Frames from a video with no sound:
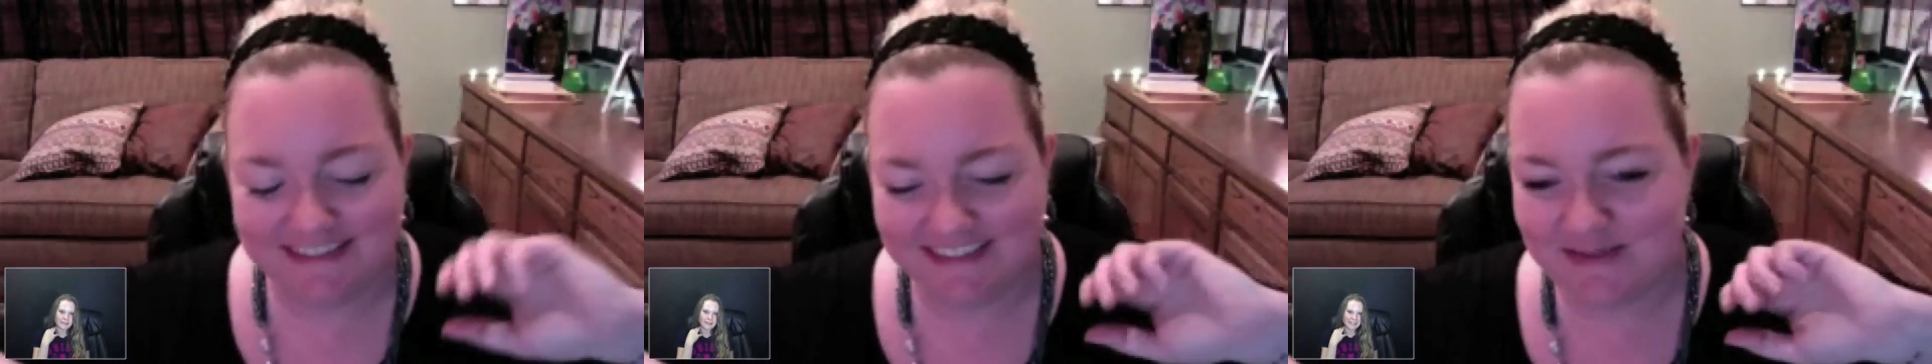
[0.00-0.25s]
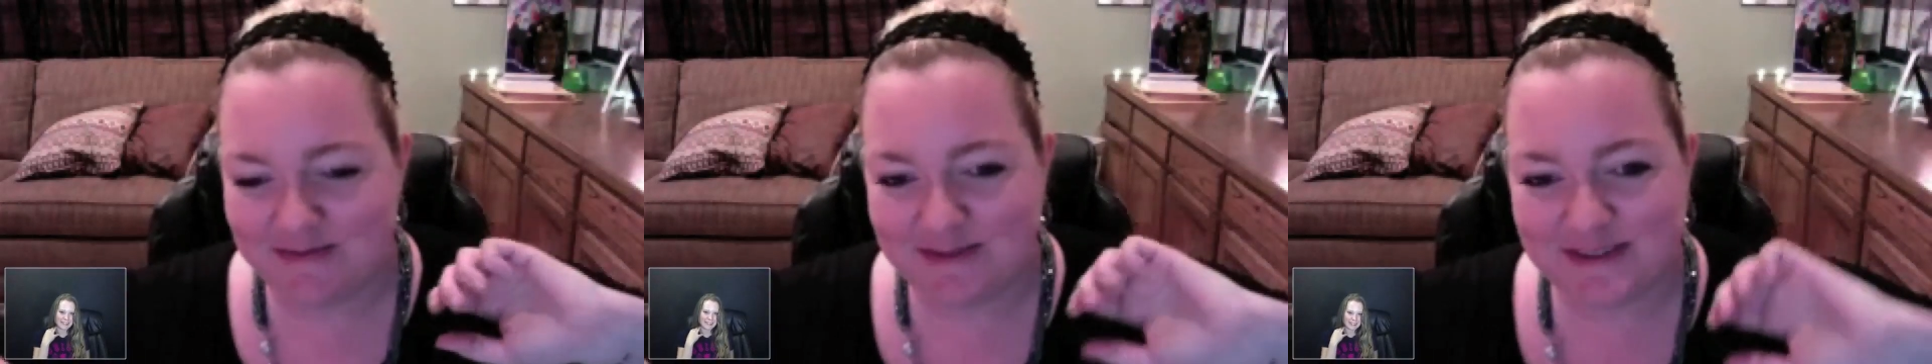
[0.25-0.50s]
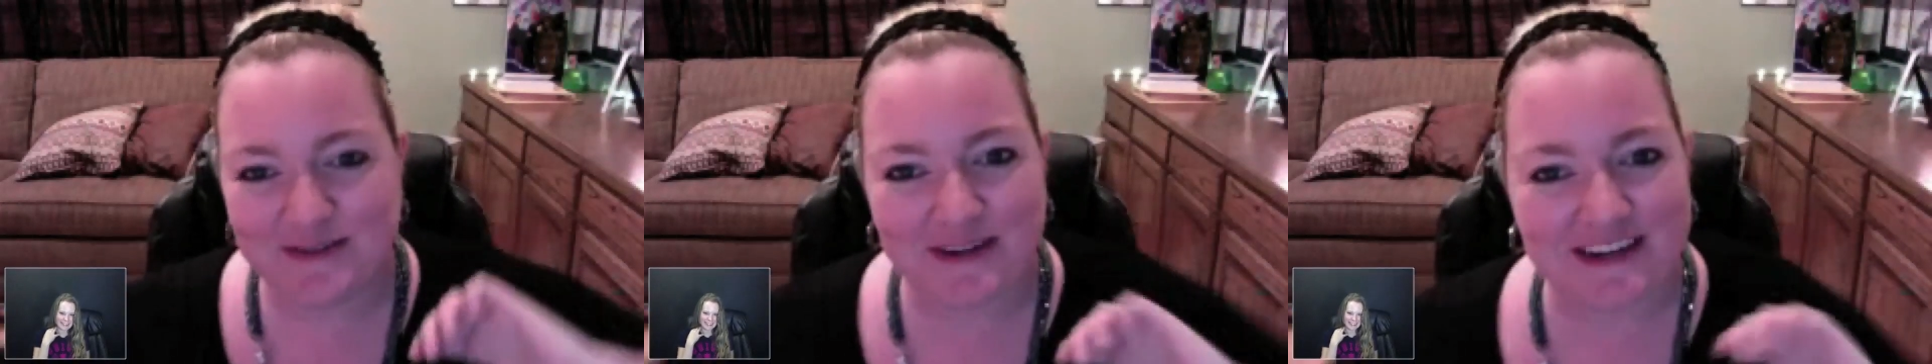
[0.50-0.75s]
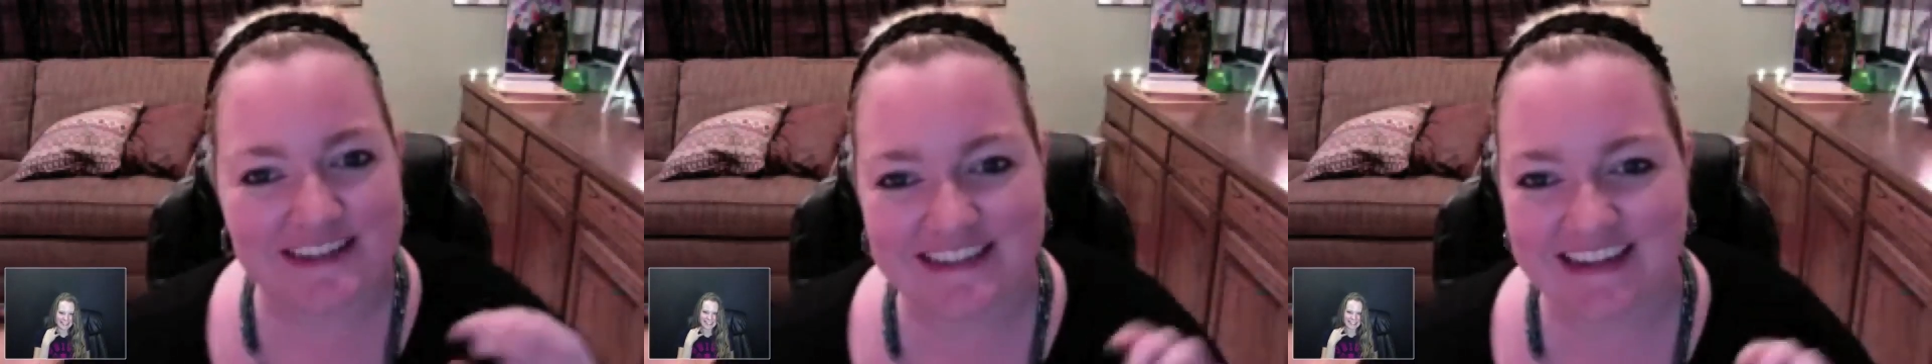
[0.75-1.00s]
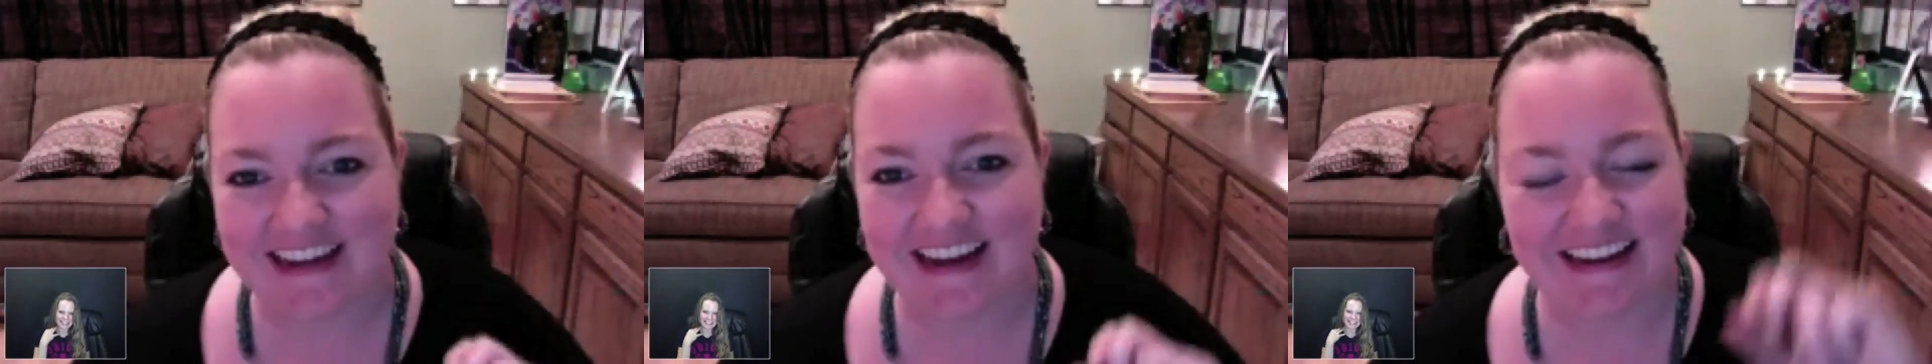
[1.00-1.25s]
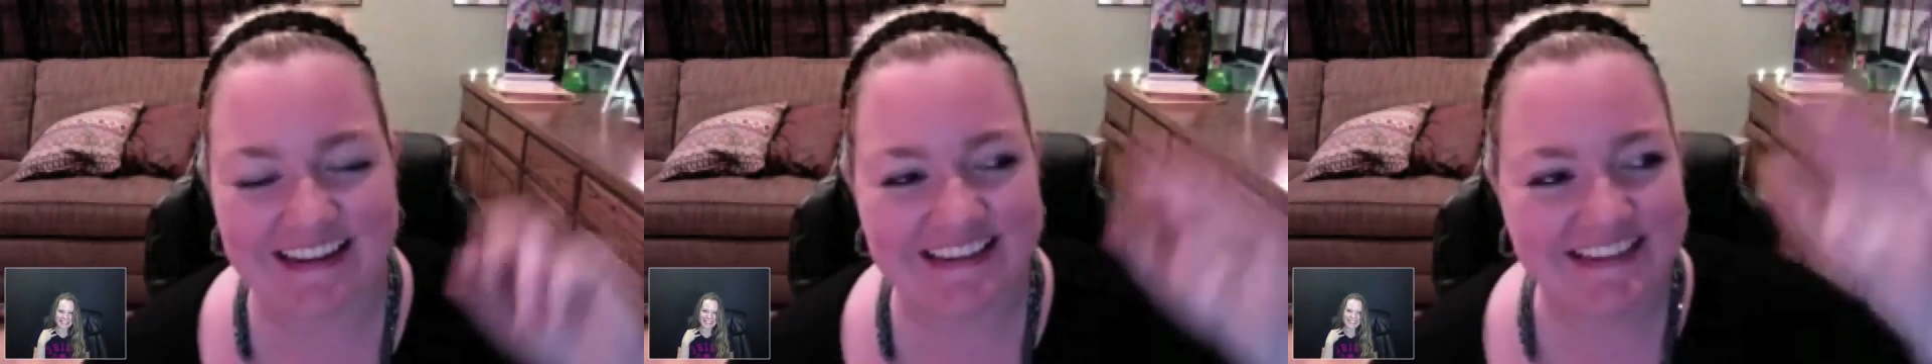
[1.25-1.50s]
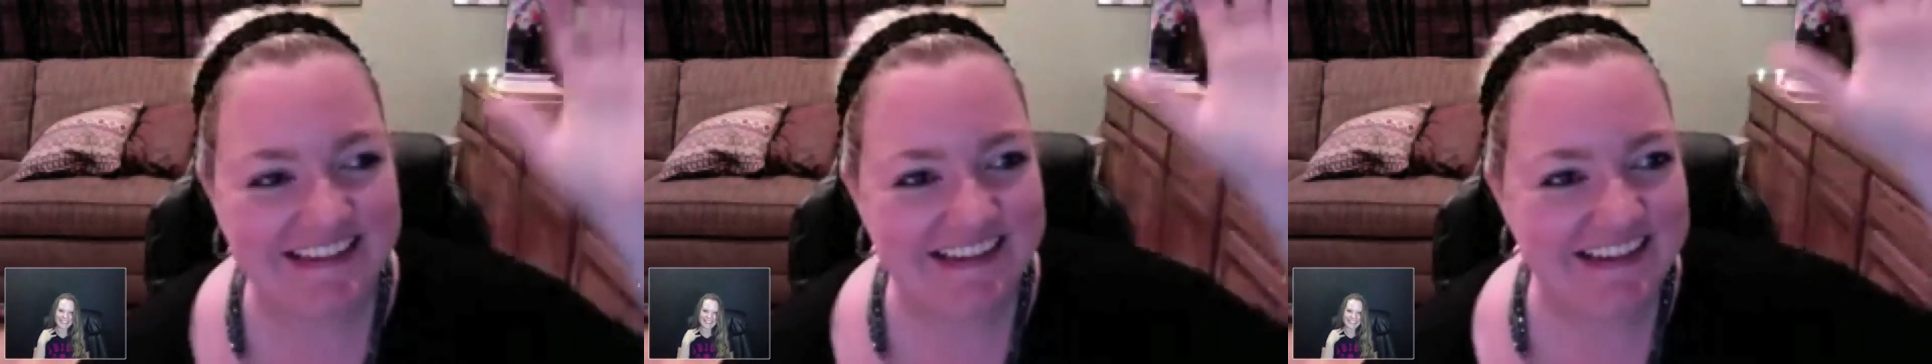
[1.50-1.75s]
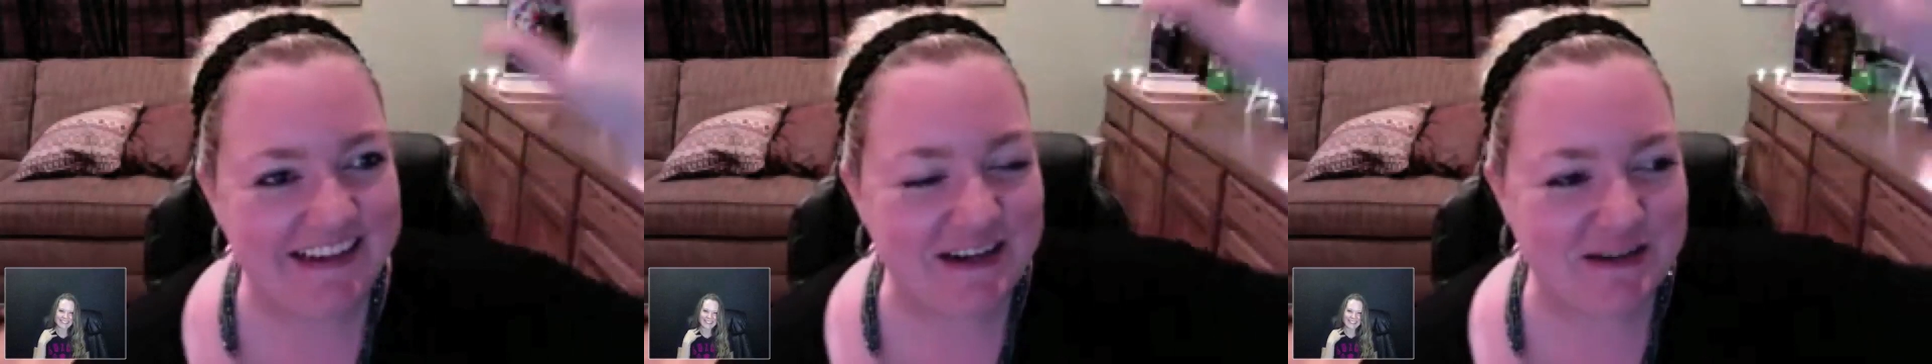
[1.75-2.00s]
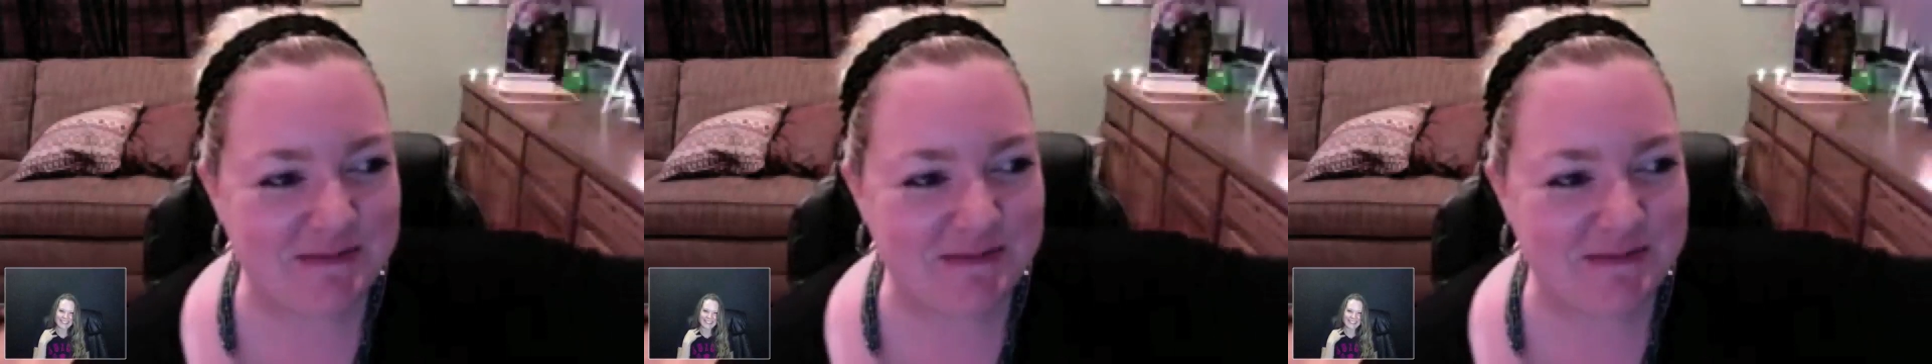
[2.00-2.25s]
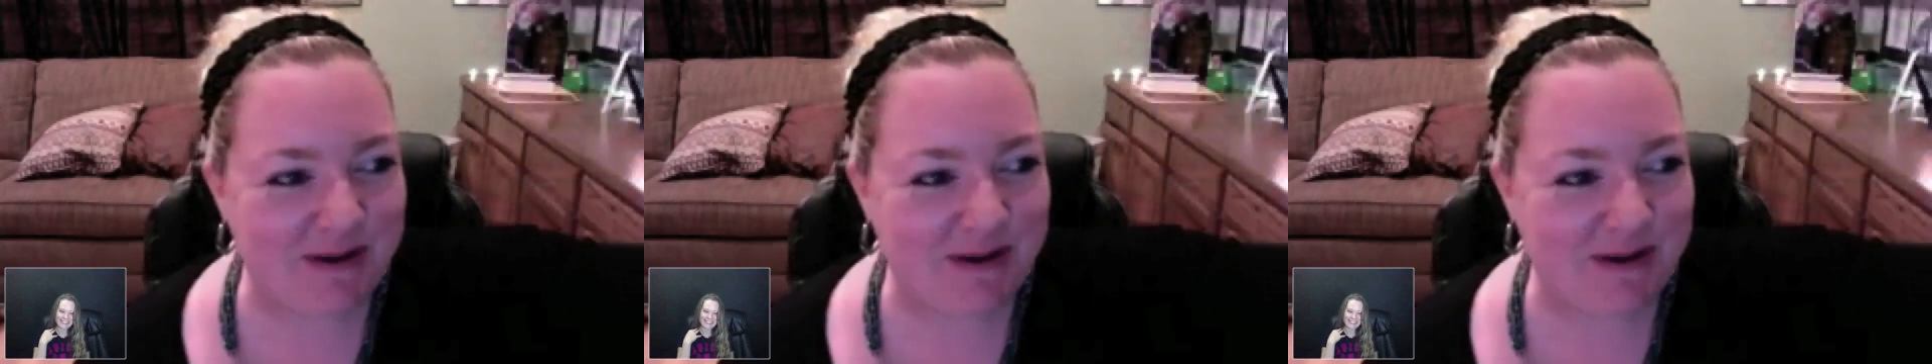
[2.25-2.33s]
it was crazy. I had